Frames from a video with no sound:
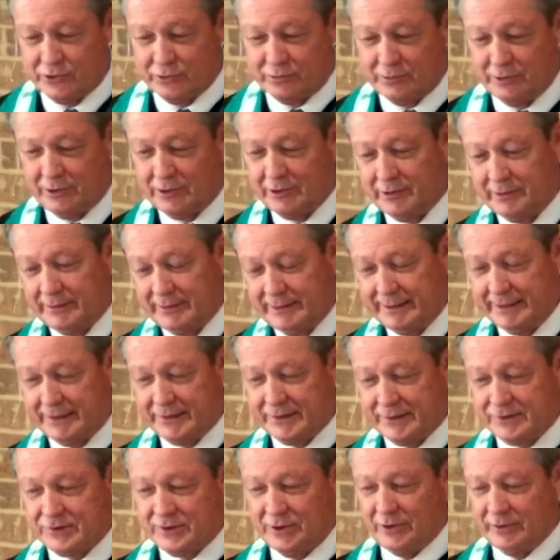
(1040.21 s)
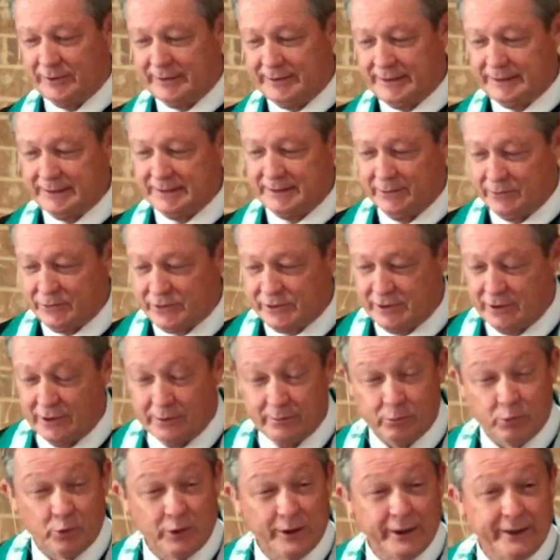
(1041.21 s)
Gerard had a song out that was
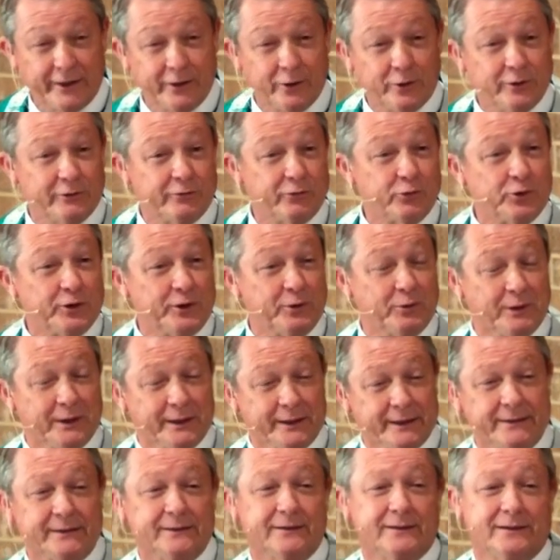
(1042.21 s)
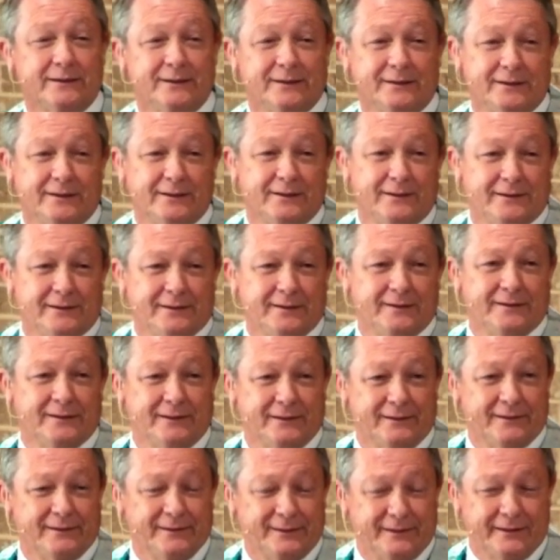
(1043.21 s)
called Praying on the Freeway.
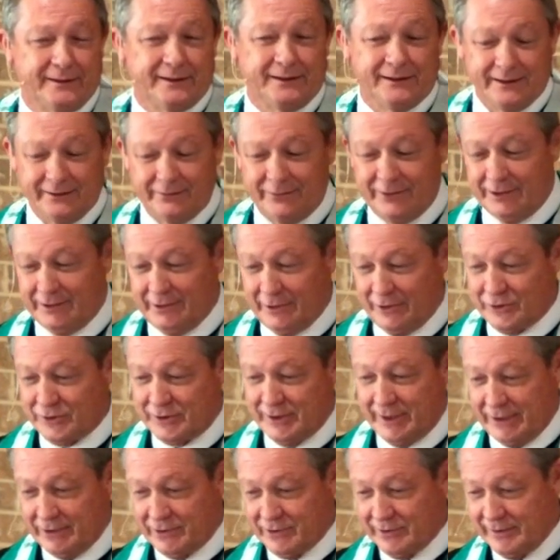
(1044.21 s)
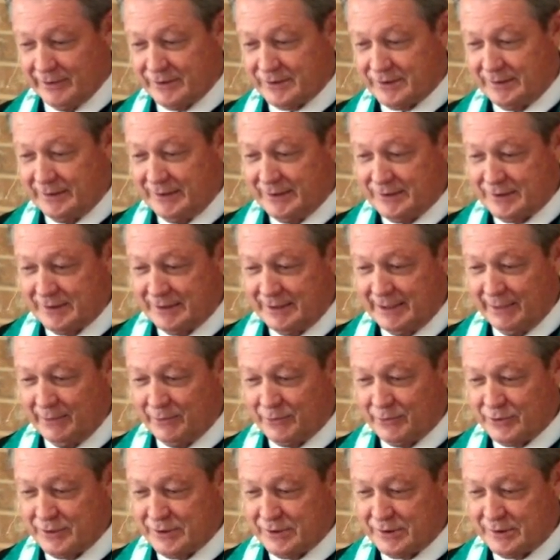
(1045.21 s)
And he lived in Los Angeles, and he said that
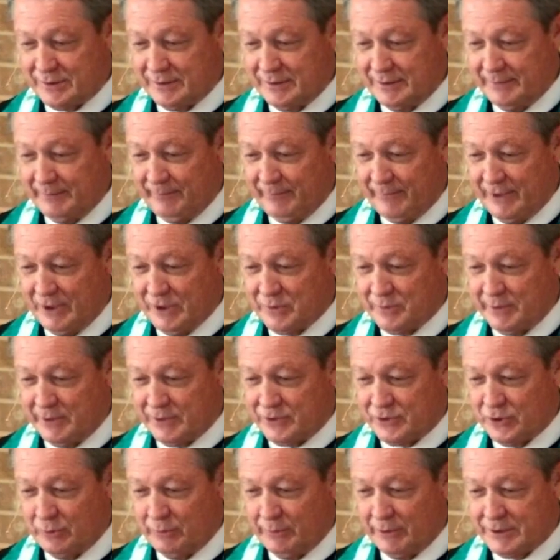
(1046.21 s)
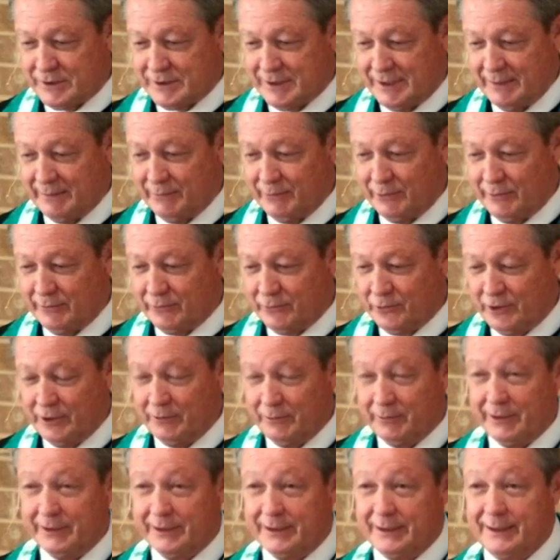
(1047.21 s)
was he spent so much time on the
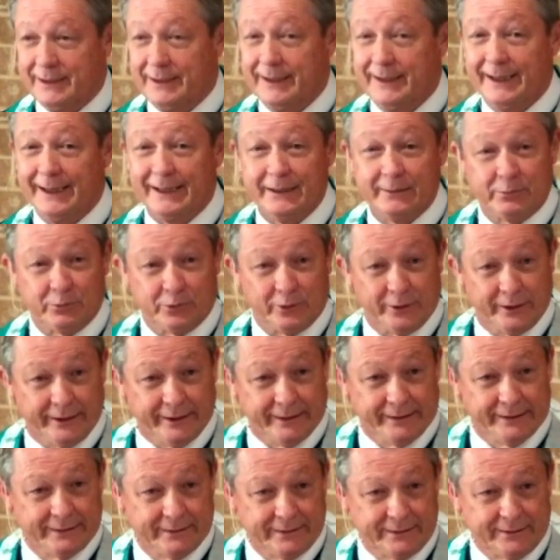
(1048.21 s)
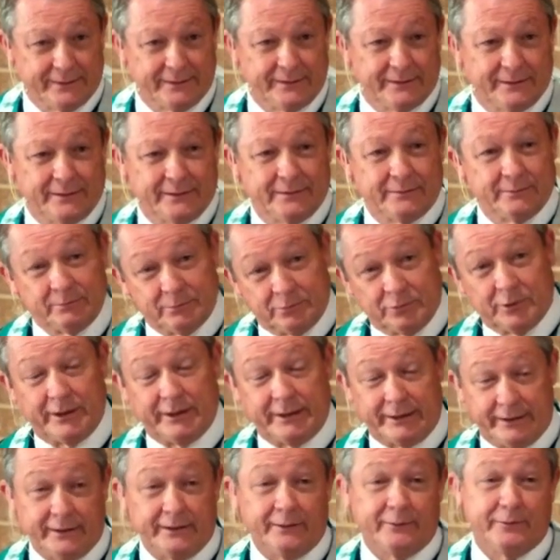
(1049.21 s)
freeway that he had to pray
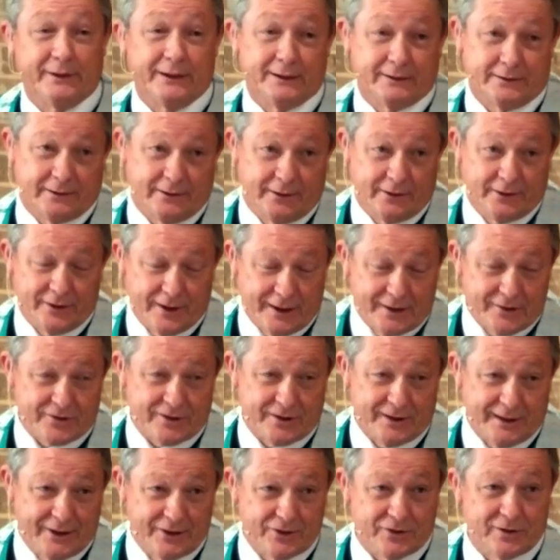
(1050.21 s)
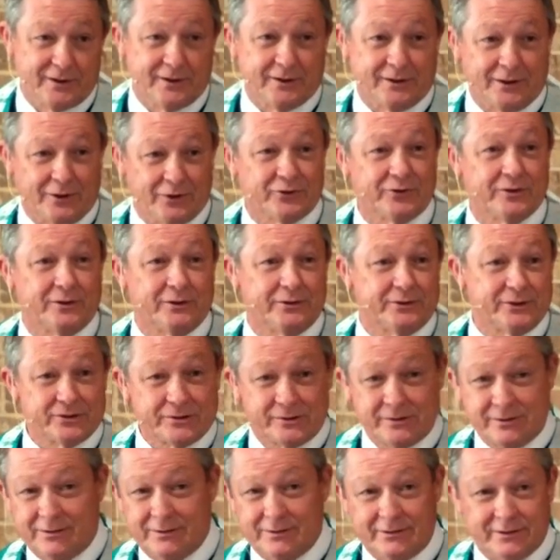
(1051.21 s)
that he would get to the destination, and also
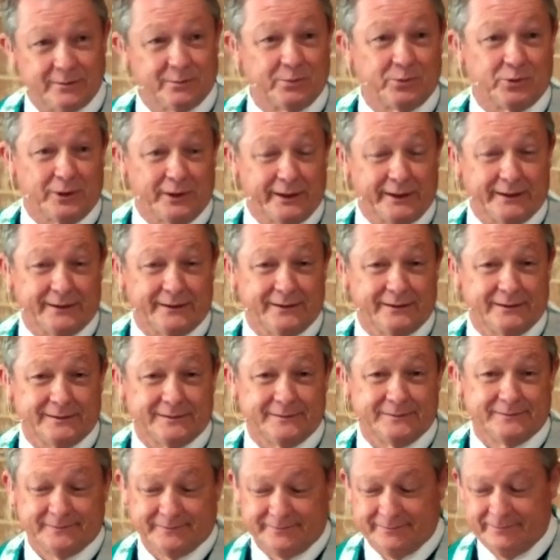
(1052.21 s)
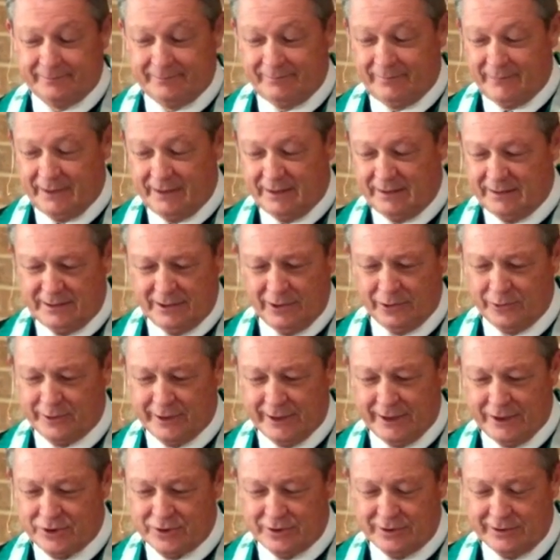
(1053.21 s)
just to pray.
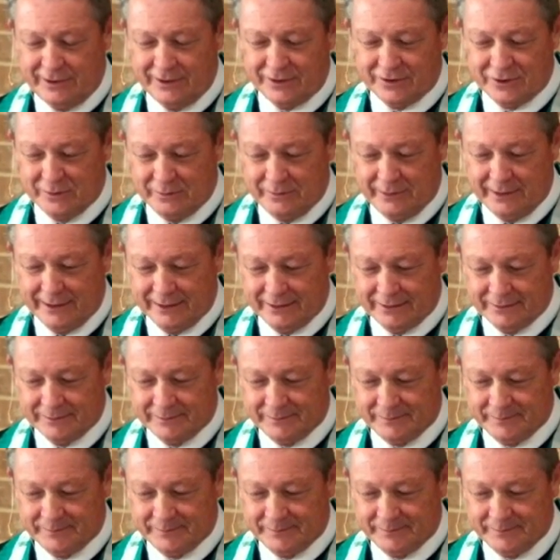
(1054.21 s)
Location doesn't matter.